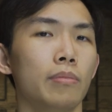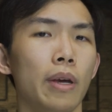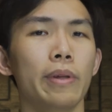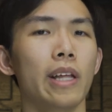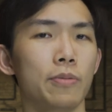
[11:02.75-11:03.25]

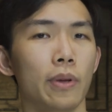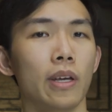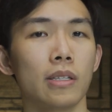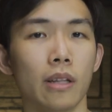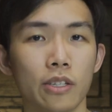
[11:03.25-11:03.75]
maybe that's
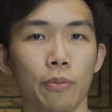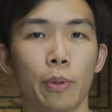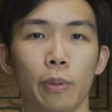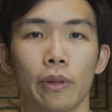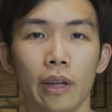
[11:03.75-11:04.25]
because lots of
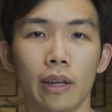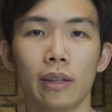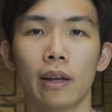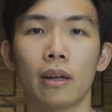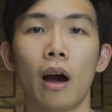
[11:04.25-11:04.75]
people
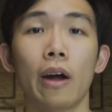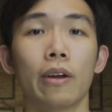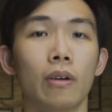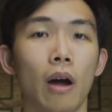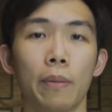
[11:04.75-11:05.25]
think that
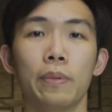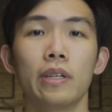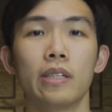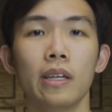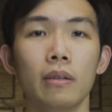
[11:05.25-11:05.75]
higher I
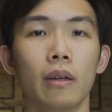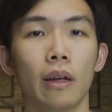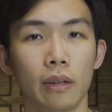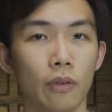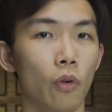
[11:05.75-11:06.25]
P C
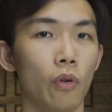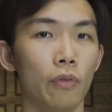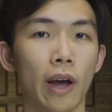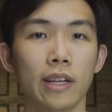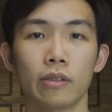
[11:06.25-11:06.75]
and therefore
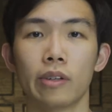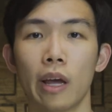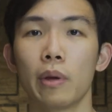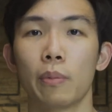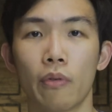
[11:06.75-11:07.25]
faster
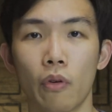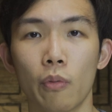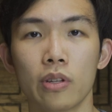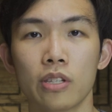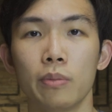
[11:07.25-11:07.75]
gaming
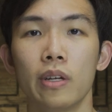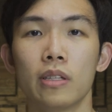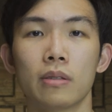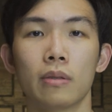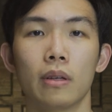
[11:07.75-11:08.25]
performance
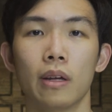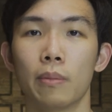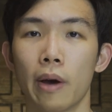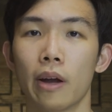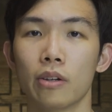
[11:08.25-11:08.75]
means
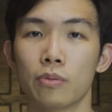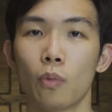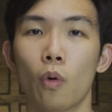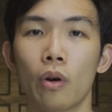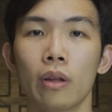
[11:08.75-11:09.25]
it matters
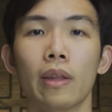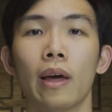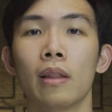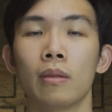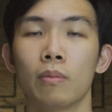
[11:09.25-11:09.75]
more
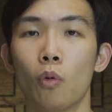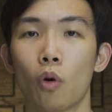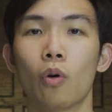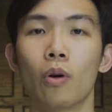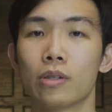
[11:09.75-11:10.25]
than
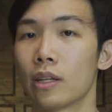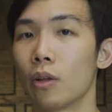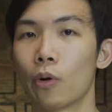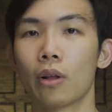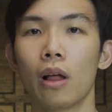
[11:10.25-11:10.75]
more cores at
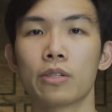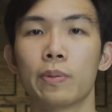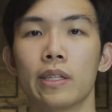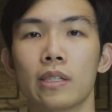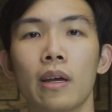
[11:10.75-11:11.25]
lower clock
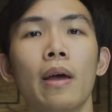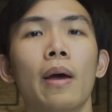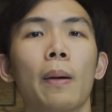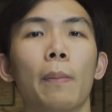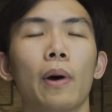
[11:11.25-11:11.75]
speeds.
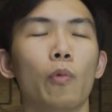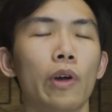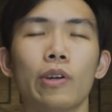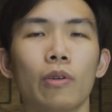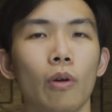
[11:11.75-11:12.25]
But
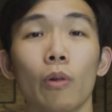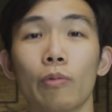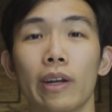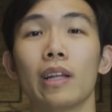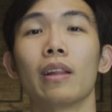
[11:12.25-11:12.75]
when you're
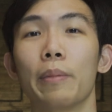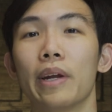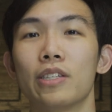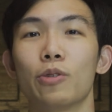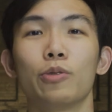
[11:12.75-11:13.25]
already
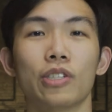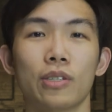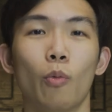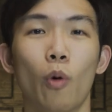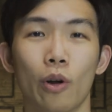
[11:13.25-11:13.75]
limited to
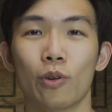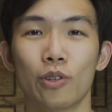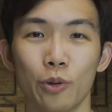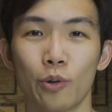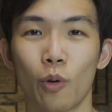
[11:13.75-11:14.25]
just one or
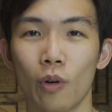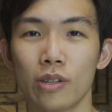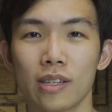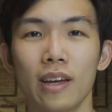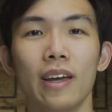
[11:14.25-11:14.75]
two
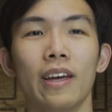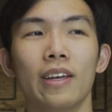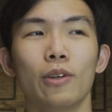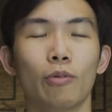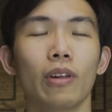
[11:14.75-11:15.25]
cores,
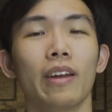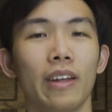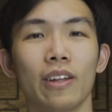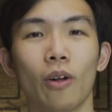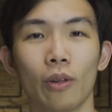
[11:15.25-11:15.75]
you really
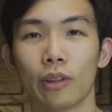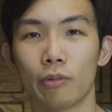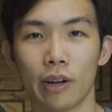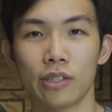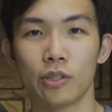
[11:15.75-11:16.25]
need all the
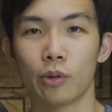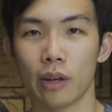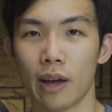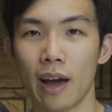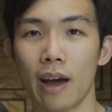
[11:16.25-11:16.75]
threads you
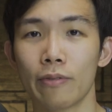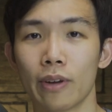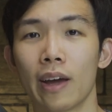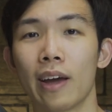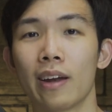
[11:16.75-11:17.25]
can have,
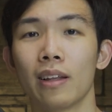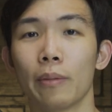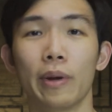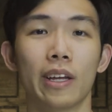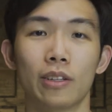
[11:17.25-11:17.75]
and
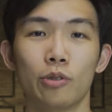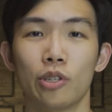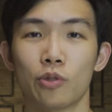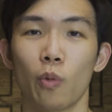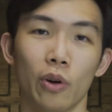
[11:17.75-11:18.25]
limiting it to
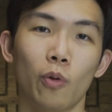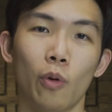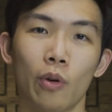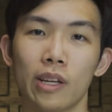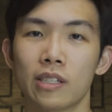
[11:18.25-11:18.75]
just one
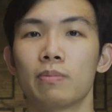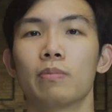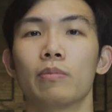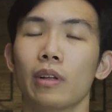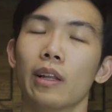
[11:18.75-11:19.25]
core is
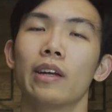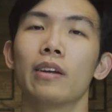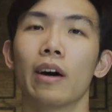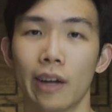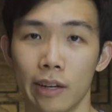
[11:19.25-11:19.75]
really
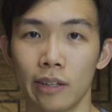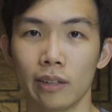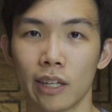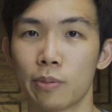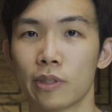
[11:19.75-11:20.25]
not
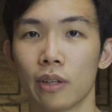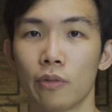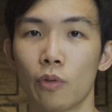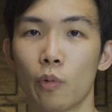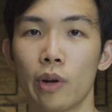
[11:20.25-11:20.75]
ideal,
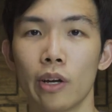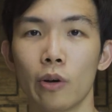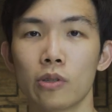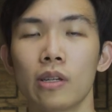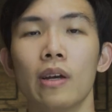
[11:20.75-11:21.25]
especially for
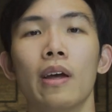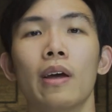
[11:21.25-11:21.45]
Windows,